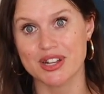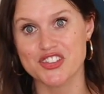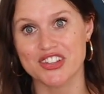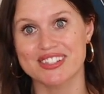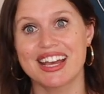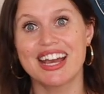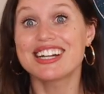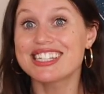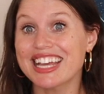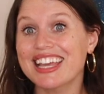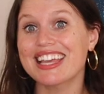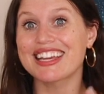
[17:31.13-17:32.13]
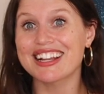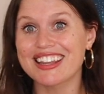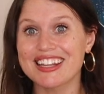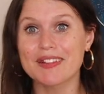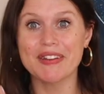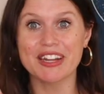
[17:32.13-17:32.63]
which is taking in a
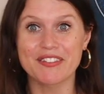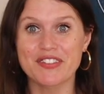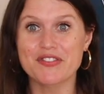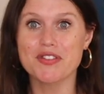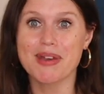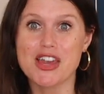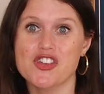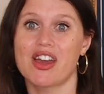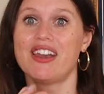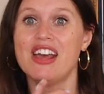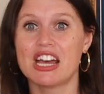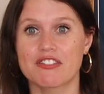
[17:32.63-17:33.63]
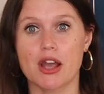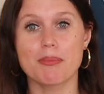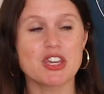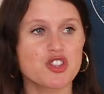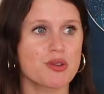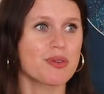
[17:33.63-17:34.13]
little bit of information from
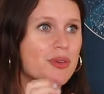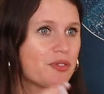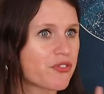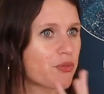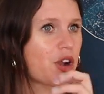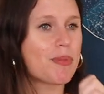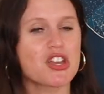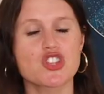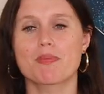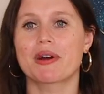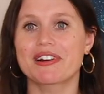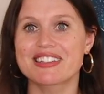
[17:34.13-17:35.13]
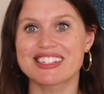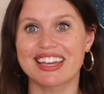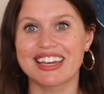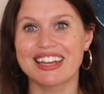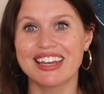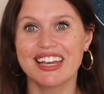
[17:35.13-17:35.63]
each
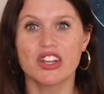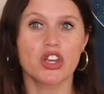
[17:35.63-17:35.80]
person,